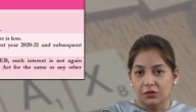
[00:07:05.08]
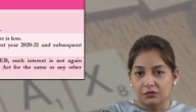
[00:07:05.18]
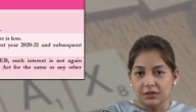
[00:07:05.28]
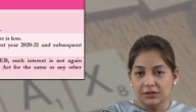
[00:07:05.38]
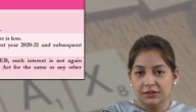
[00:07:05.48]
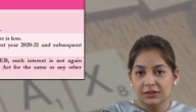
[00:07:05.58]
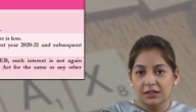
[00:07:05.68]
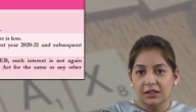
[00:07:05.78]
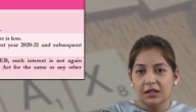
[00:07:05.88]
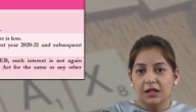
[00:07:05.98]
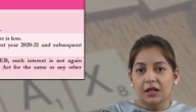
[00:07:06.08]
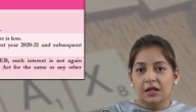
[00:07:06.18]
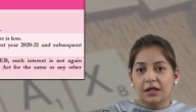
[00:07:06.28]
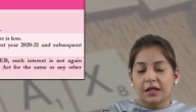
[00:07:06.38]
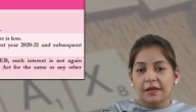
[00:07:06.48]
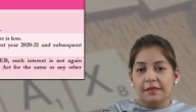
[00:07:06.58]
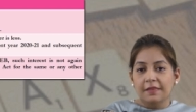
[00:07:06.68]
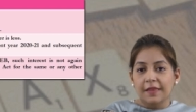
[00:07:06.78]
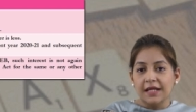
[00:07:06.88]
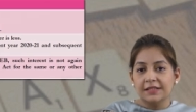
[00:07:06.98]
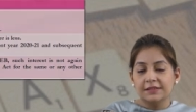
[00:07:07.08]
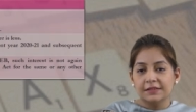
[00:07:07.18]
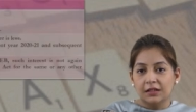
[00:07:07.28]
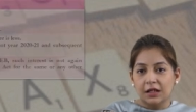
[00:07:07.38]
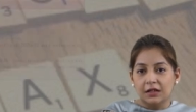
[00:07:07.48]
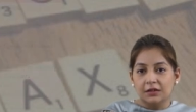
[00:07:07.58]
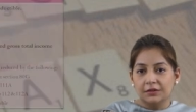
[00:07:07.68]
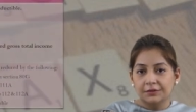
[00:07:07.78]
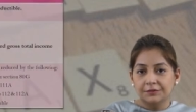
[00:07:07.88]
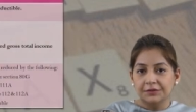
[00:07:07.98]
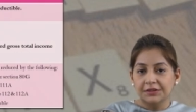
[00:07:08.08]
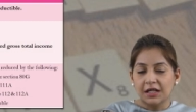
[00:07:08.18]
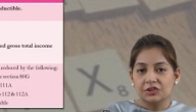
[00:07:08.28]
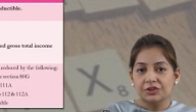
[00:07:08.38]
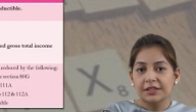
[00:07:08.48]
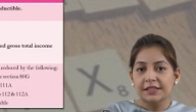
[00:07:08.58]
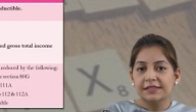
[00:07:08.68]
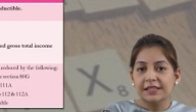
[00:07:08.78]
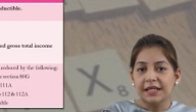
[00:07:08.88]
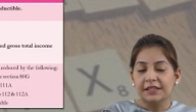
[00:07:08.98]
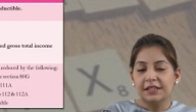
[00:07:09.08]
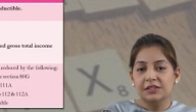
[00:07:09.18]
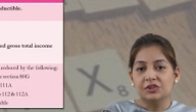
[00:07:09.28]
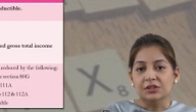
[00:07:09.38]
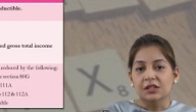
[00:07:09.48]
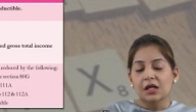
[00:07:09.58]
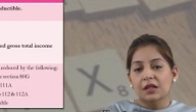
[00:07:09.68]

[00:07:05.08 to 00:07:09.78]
onwards. Next uh, deduction is 80G.